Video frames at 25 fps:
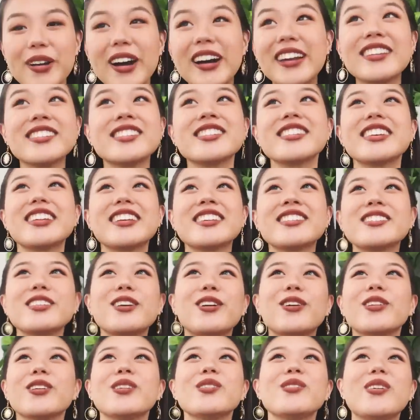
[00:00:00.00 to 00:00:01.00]
honestly, that's the
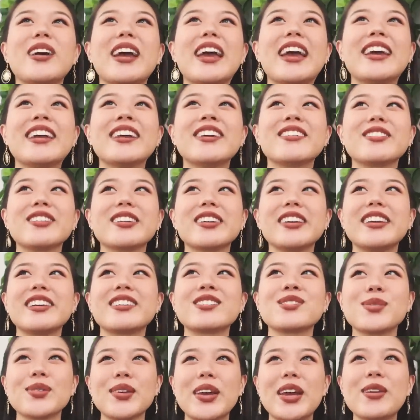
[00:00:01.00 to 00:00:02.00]
only way I can really
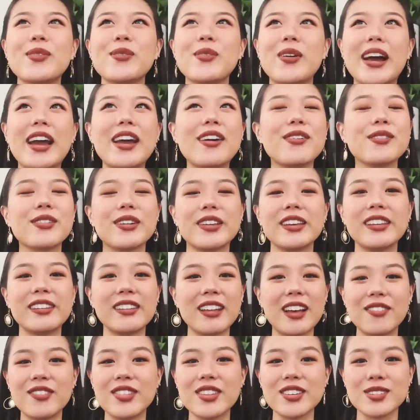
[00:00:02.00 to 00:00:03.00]
explain why I really
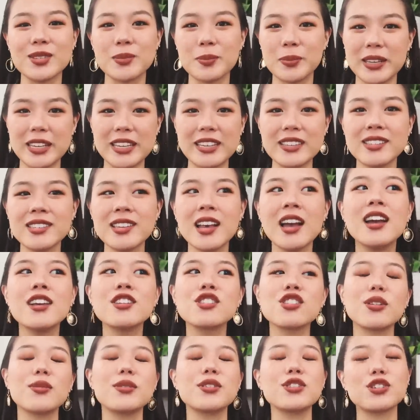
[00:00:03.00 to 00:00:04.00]
love this piece.
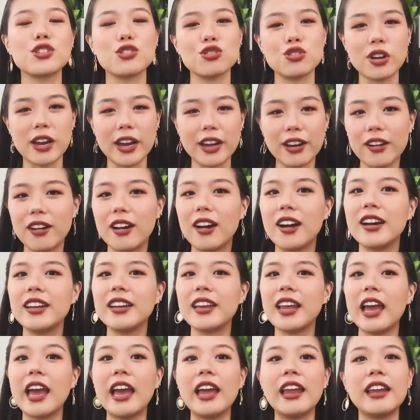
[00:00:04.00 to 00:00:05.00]
So I went to go try it
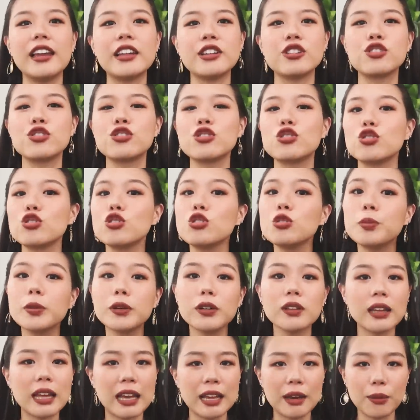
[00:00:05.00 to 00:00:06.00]
on and it's
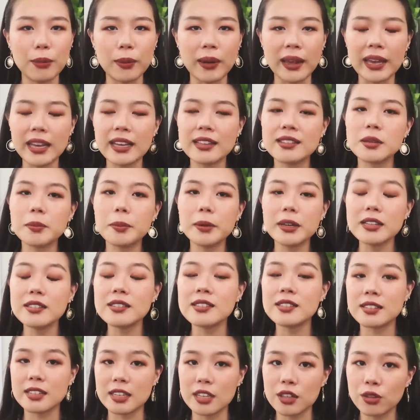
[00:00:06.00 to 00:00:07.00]
super lightweight. It's a bit
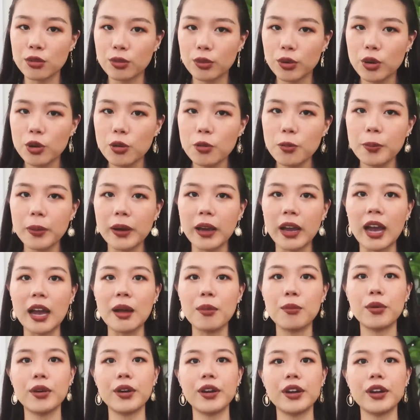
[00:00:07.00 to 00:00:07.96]
see-through, but I'm